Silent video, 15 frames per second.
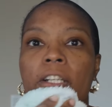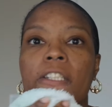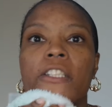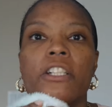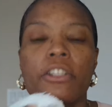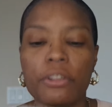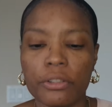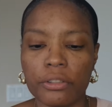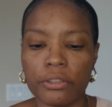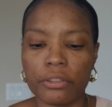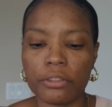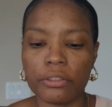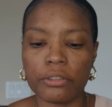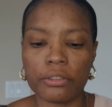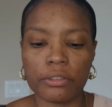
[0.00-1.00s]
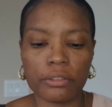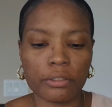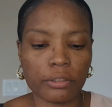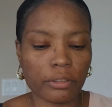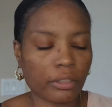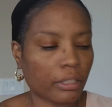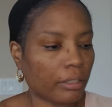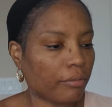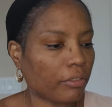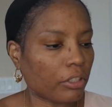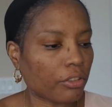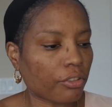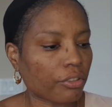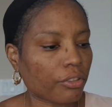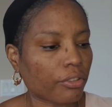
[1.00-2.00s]
on other
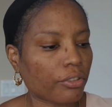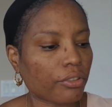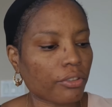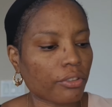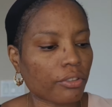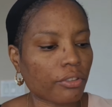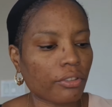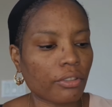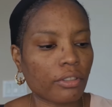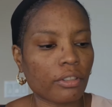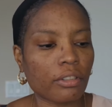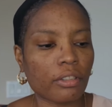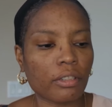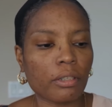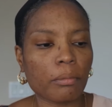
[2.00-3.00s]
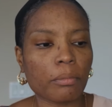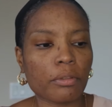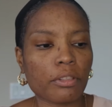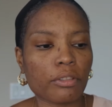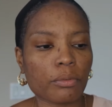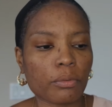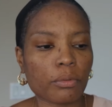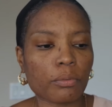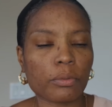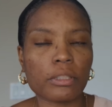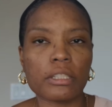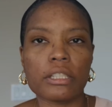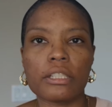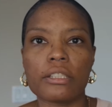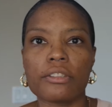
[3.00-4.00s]
adventures this is
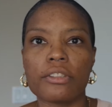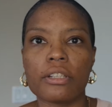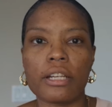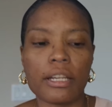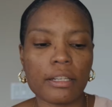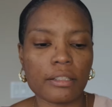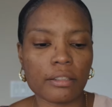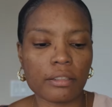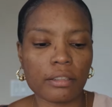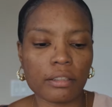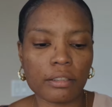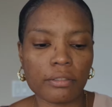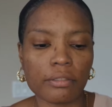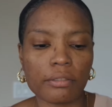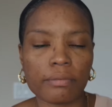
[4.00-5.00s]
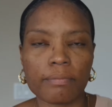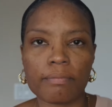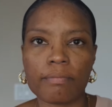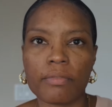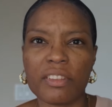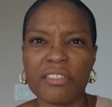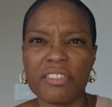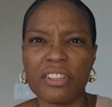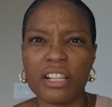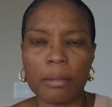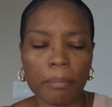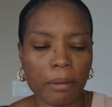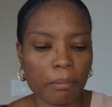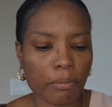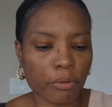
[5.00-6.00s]
really good, you guys. I feel
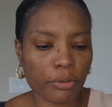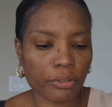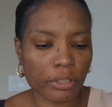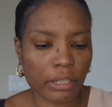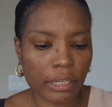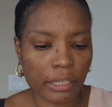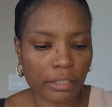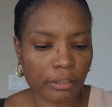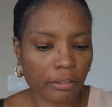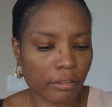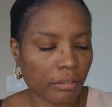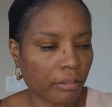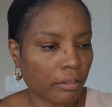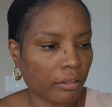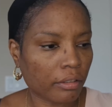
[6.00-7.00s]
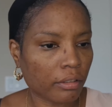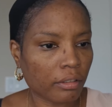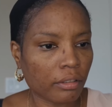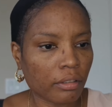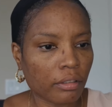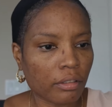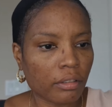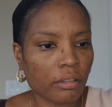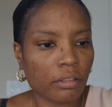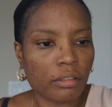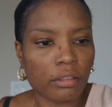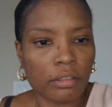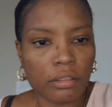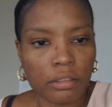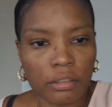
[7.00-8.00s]
like my pores are
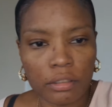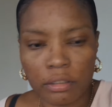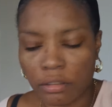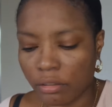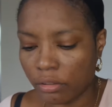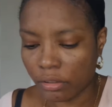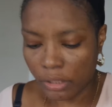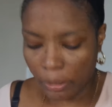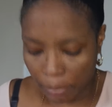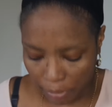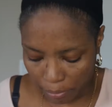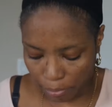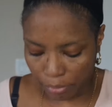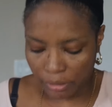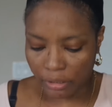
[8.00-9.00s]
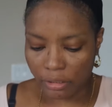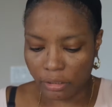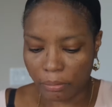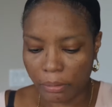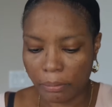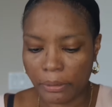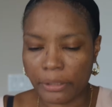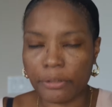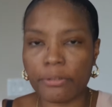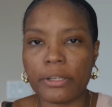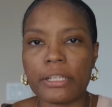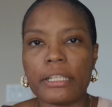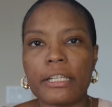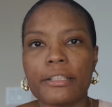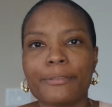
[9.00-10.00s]
have, able to breathe a little bit better
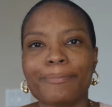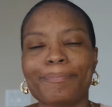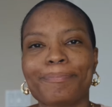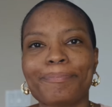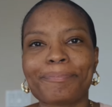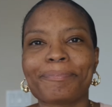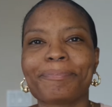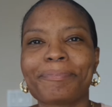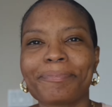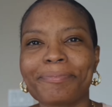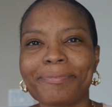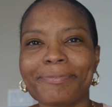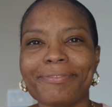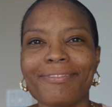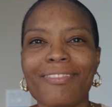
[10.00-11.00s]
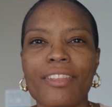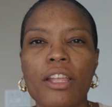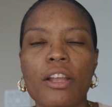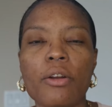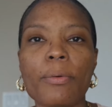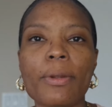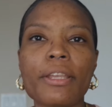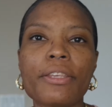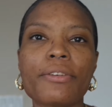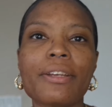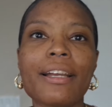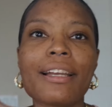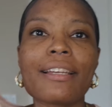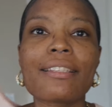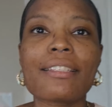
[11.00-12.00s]
right now. All right, you
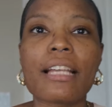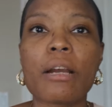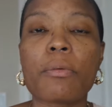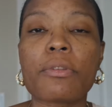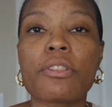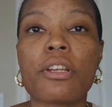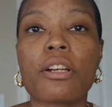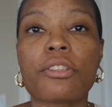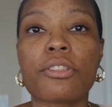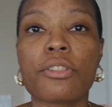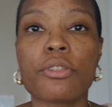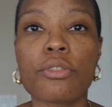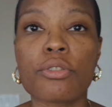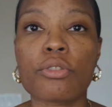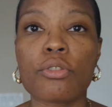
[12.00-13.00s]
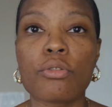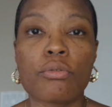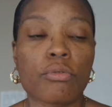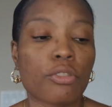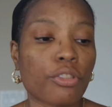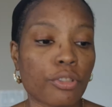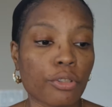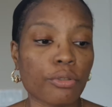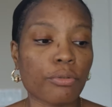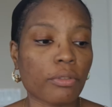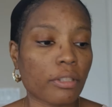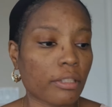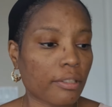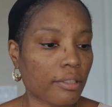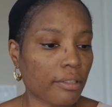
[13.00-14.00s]
guys, I will talk to you soon.
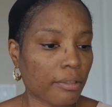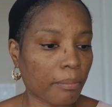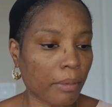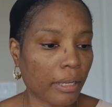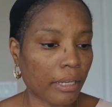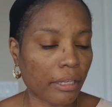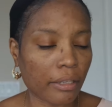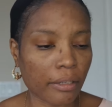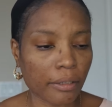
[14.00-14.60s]
This is my